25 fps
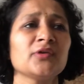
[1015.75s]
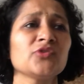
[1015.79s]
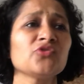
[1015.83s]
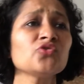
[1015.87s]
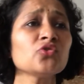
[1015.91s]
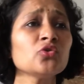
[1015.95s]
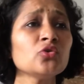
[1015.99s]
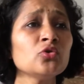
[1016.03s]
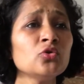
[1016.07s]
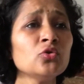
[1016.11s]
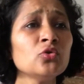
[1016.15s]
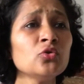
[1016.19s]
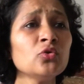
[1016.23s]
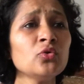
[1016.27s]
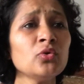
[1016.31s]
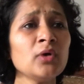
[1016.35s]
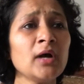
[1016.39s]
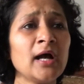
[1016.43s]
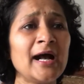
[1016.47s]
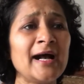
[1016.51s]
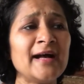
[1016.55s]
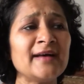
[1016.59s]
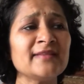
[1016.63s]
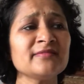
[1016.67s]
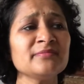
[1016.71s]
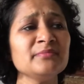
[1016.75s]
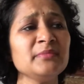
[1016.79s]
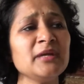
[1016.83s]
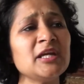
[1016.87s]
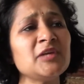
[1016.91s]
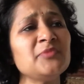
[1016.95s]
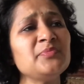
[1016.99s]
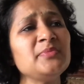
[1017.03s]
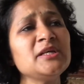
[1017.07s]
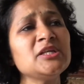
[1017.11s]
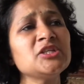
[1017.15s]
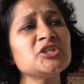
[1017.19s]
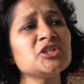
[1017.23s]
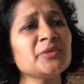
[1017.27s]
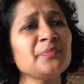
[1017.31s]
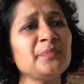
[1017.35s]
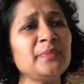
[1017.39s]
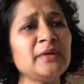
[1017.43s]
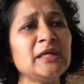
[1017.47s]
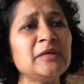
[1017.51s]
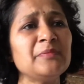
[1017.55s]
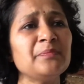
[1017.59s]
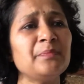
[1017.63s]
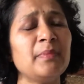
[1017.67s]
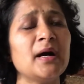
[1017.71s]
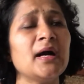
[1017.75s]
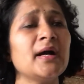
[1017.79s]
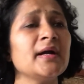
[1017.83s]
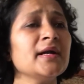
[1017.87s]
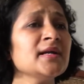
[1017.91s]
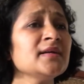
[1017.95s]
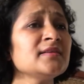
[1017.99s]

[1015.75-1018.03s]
So who has made BJP in power?